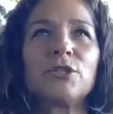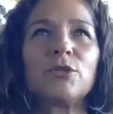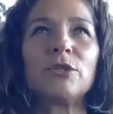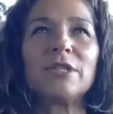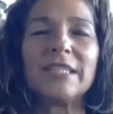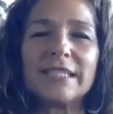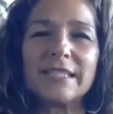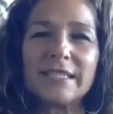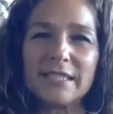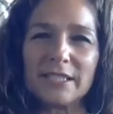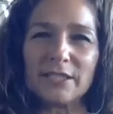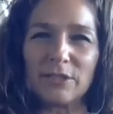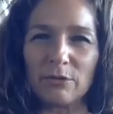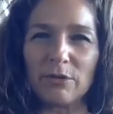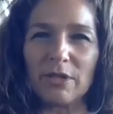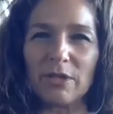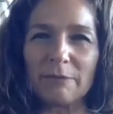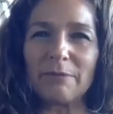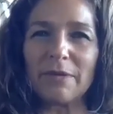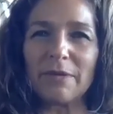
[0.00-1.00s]
listen to
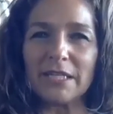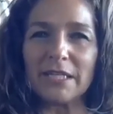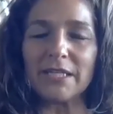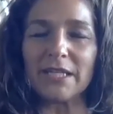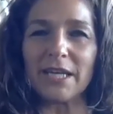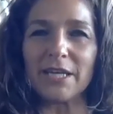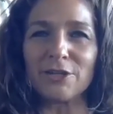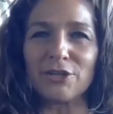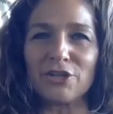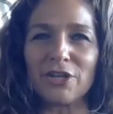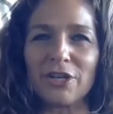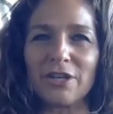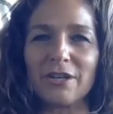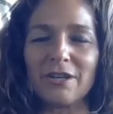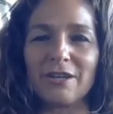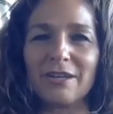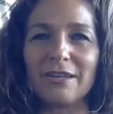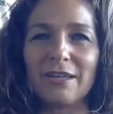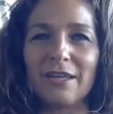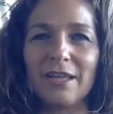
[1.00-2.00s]
that
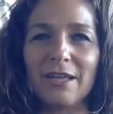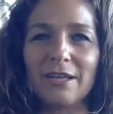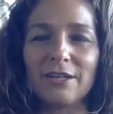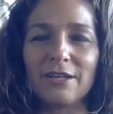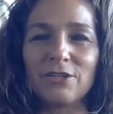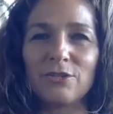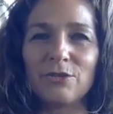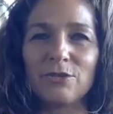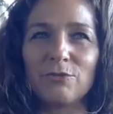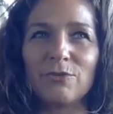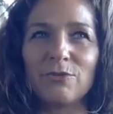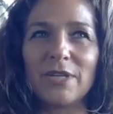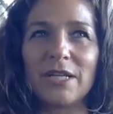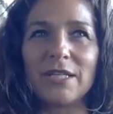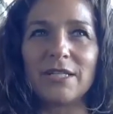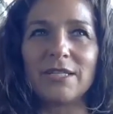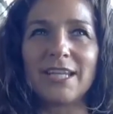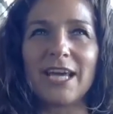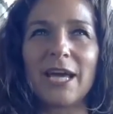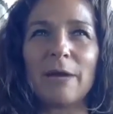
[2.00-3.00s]
meditation to
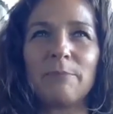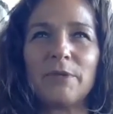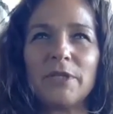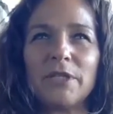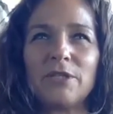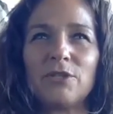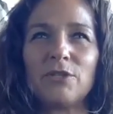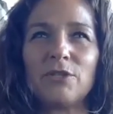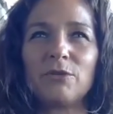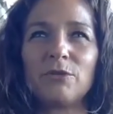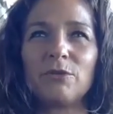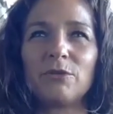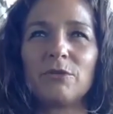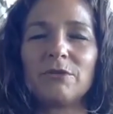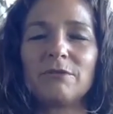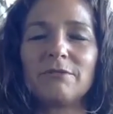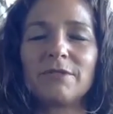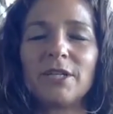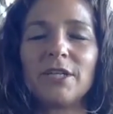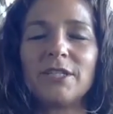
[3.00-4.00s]
really tap into
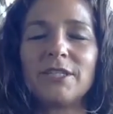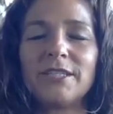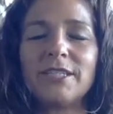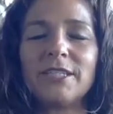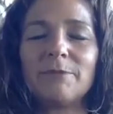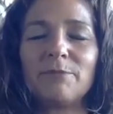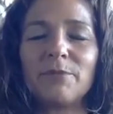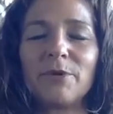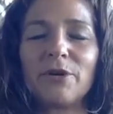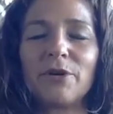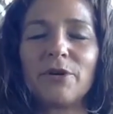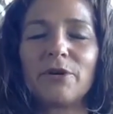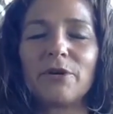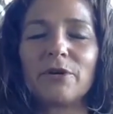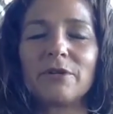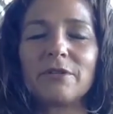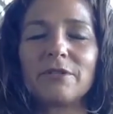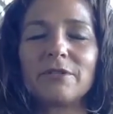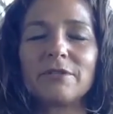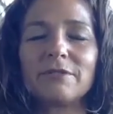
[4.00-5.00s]
a
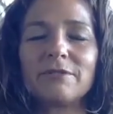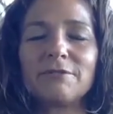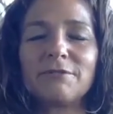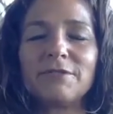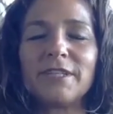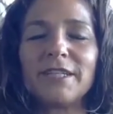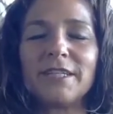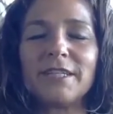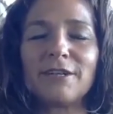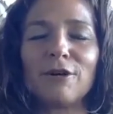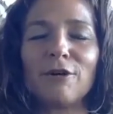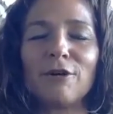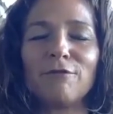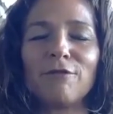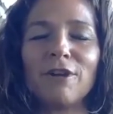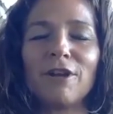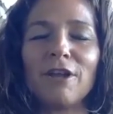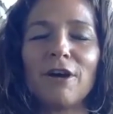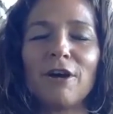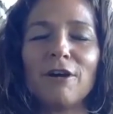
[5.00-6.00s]
deeper feeling of
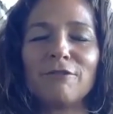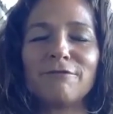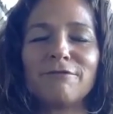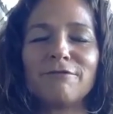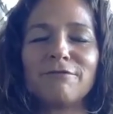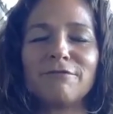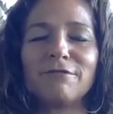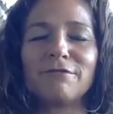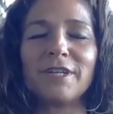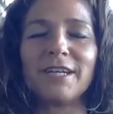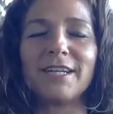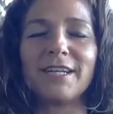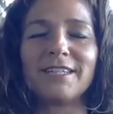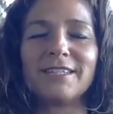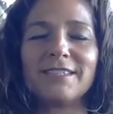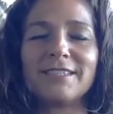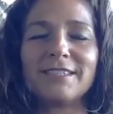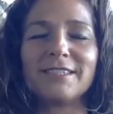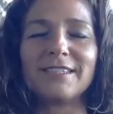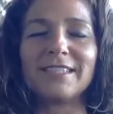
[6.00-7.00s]
love
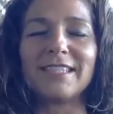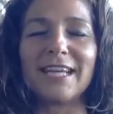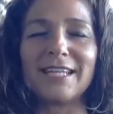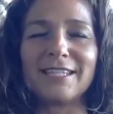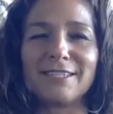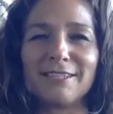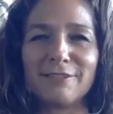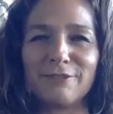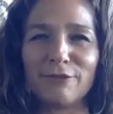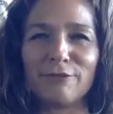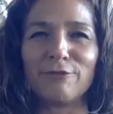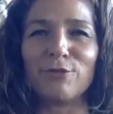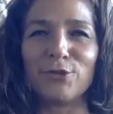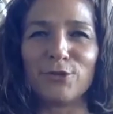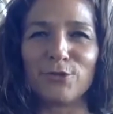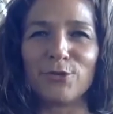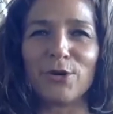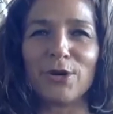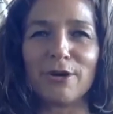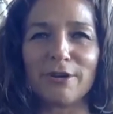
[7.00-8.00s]
and the essence of who
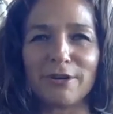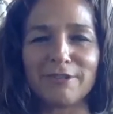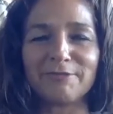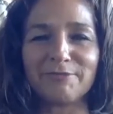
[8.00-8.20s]
you are.